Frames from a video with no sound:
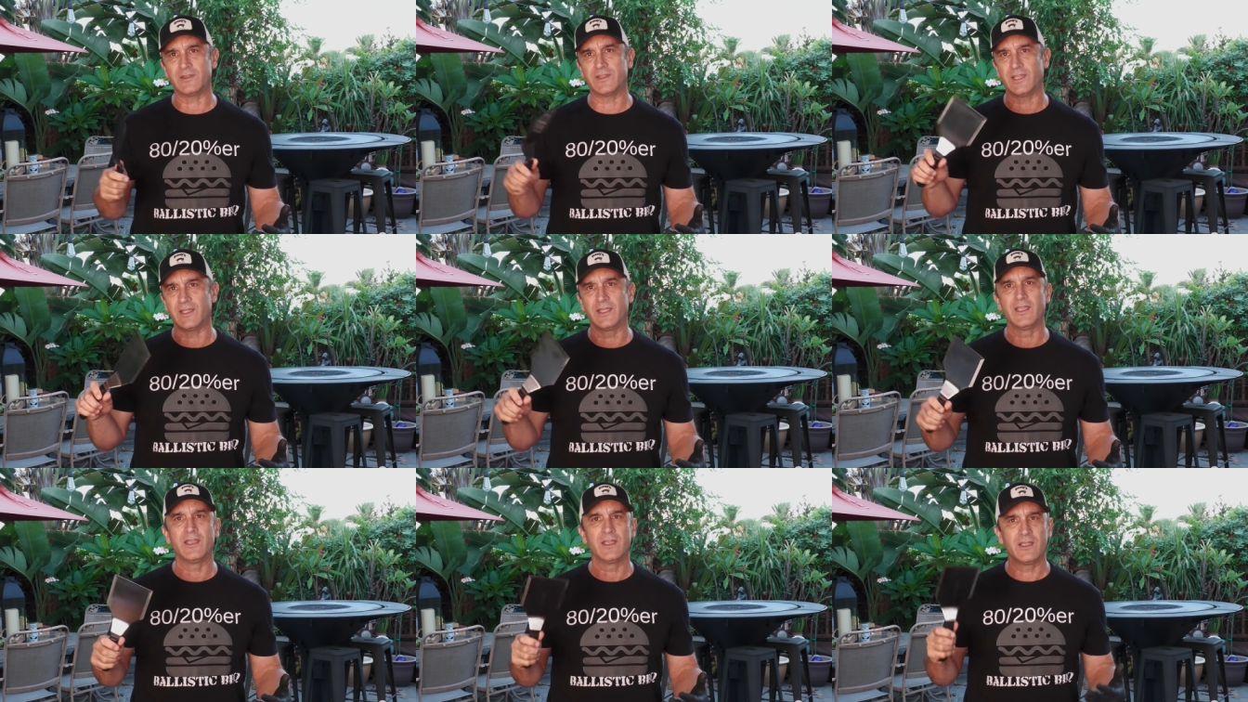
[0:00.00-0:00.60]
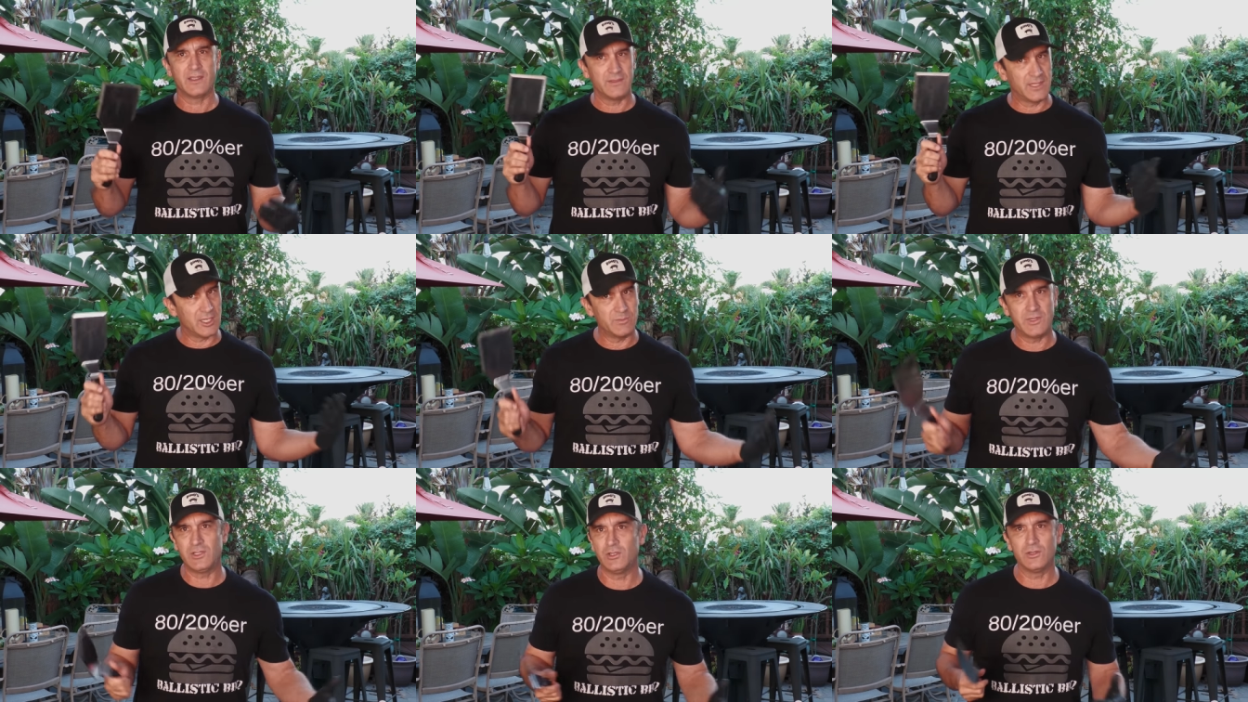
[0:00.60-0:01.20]
that
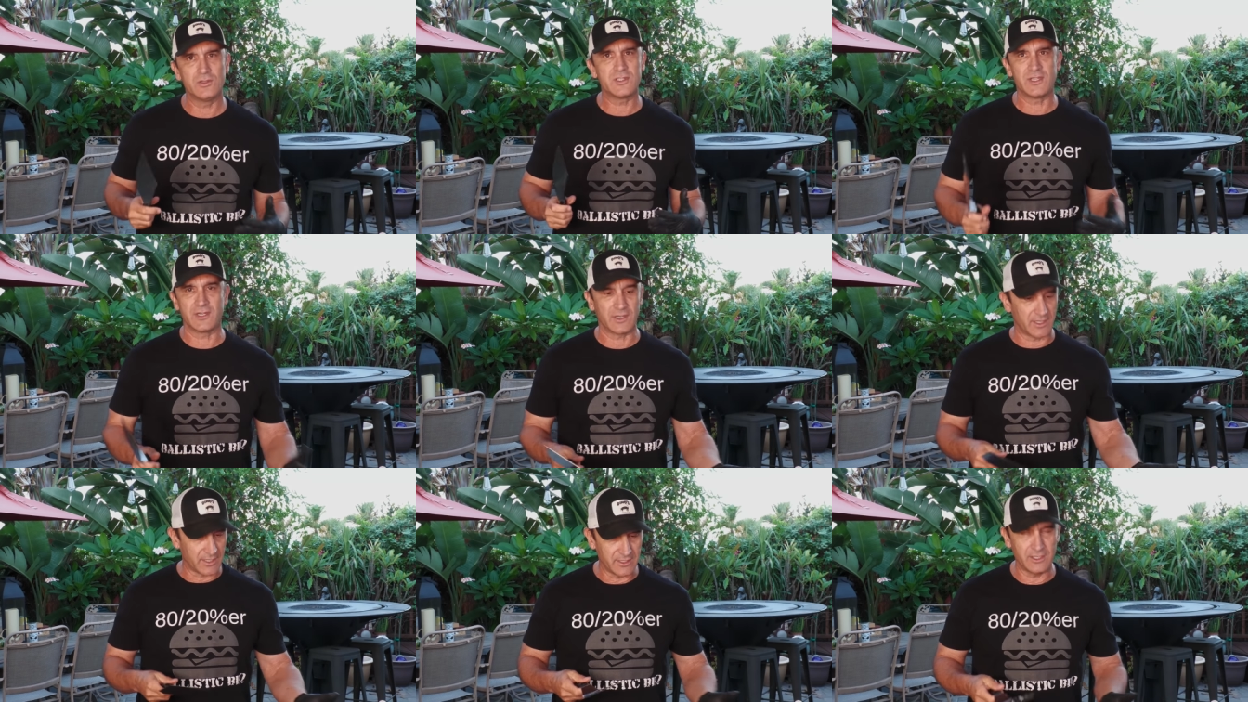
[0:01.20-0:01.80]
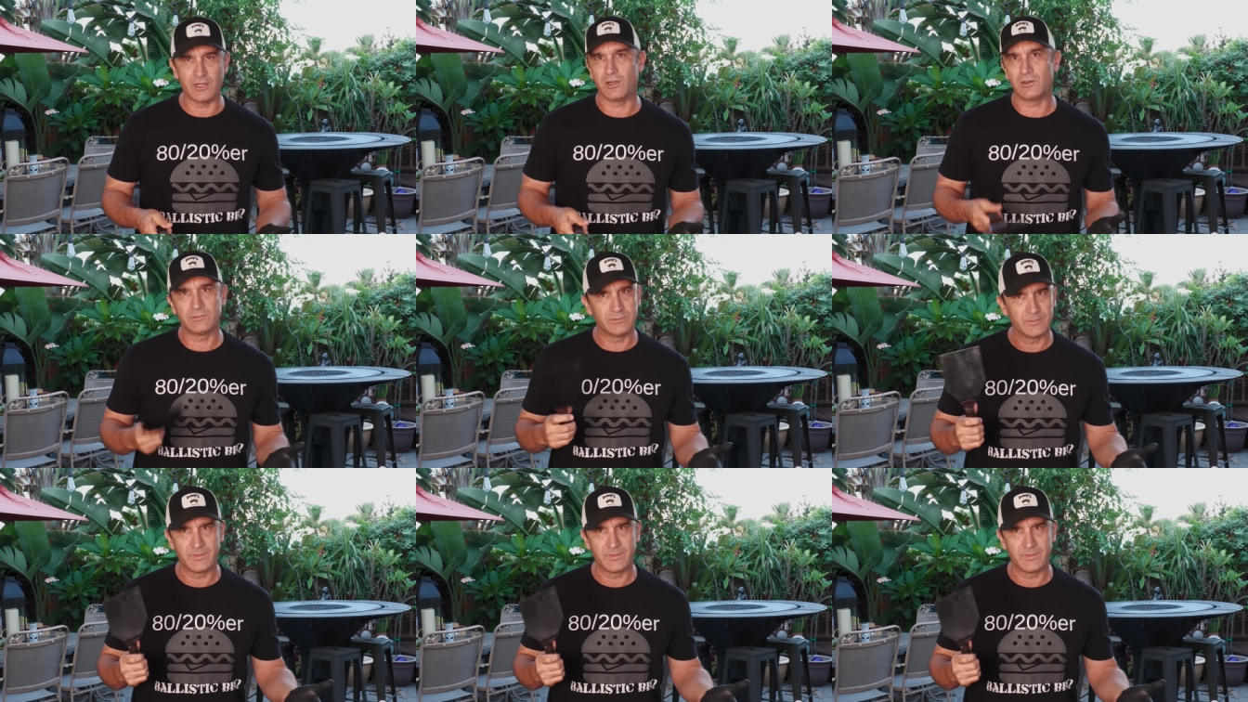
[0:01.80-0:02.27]
they'd be using, you know,